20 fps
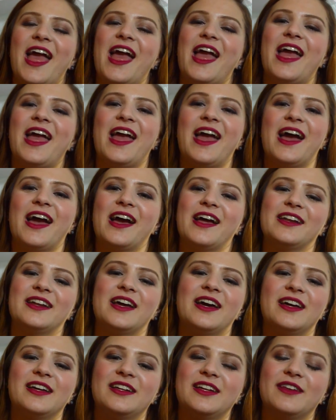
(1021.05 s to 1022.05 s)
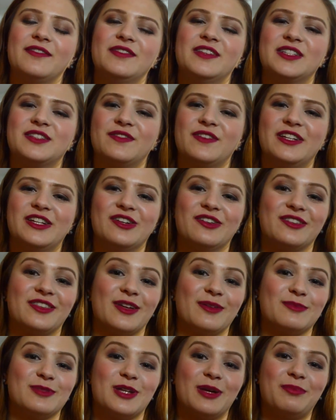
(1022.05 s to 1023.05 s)
and give this video a
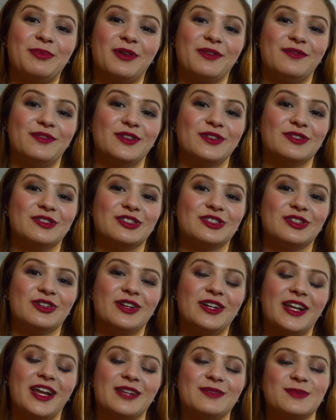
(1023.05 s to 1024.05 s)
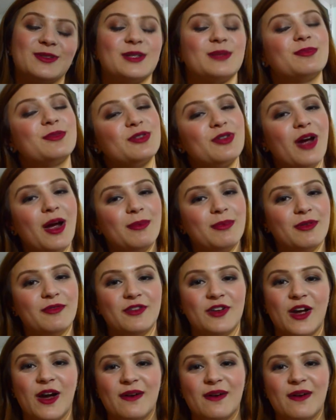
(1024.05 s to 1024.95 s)
thumbs up if you enjoyed and subscribe if you